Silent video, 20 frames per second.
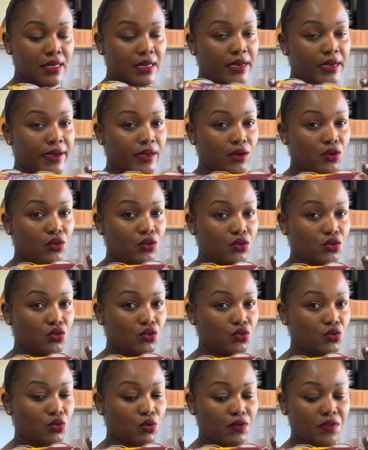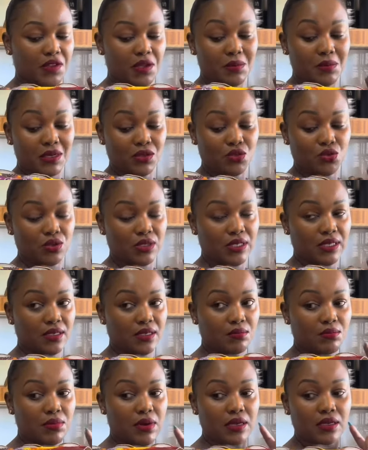I got two of them
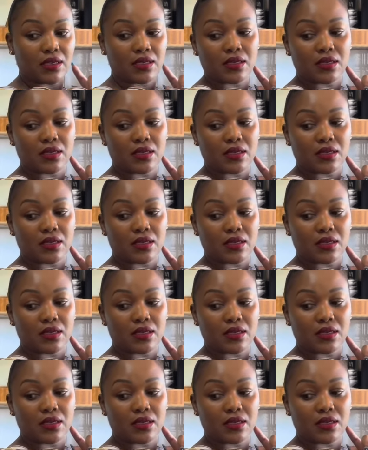assorted, but